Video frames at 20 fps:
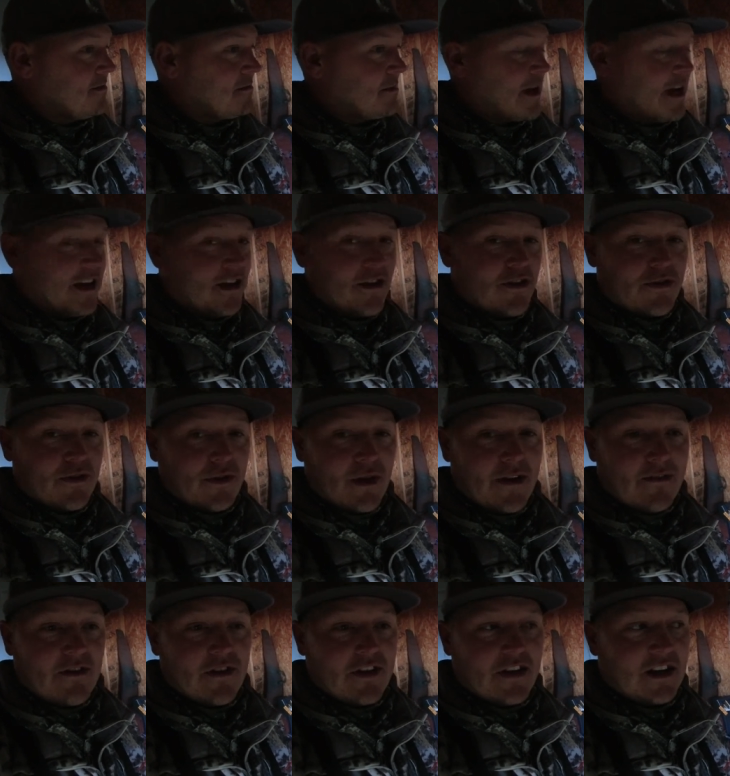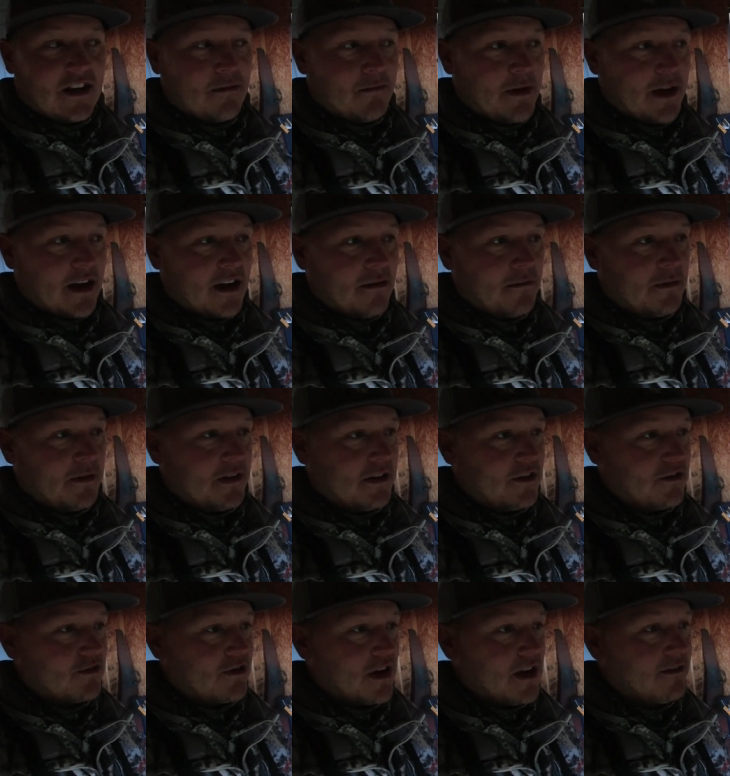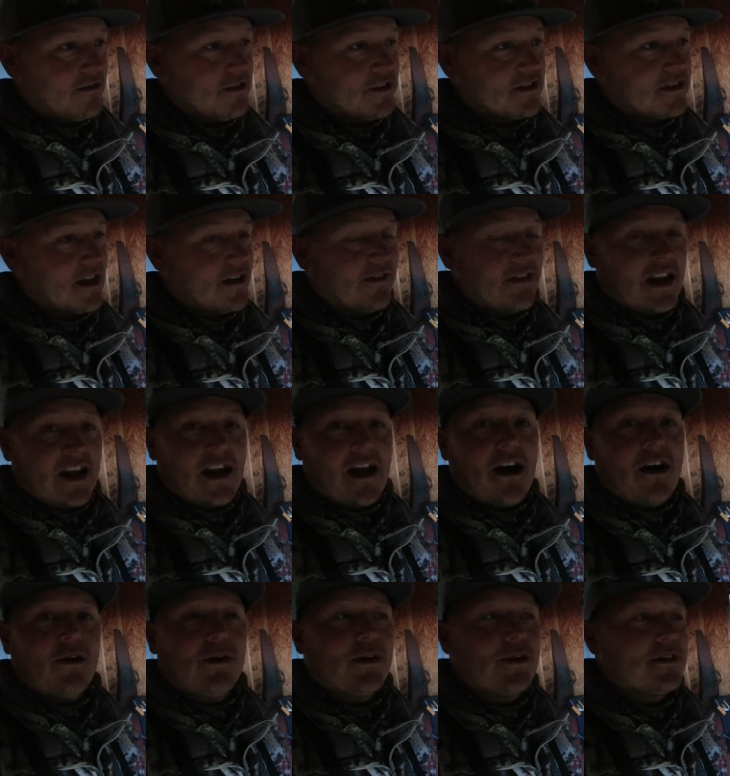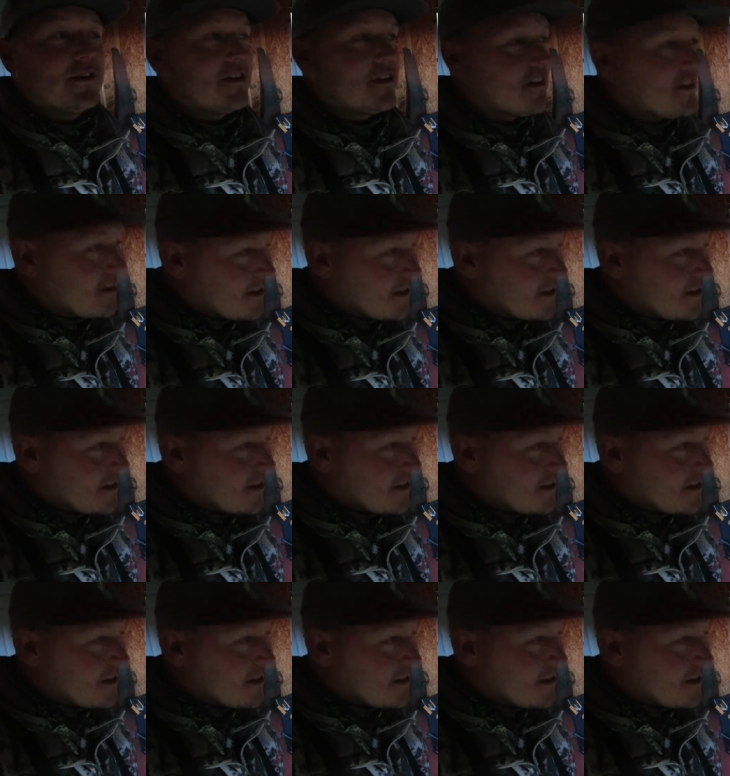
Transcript: But yeah, you throw everything in a pickup and then you travel seven, eight hours.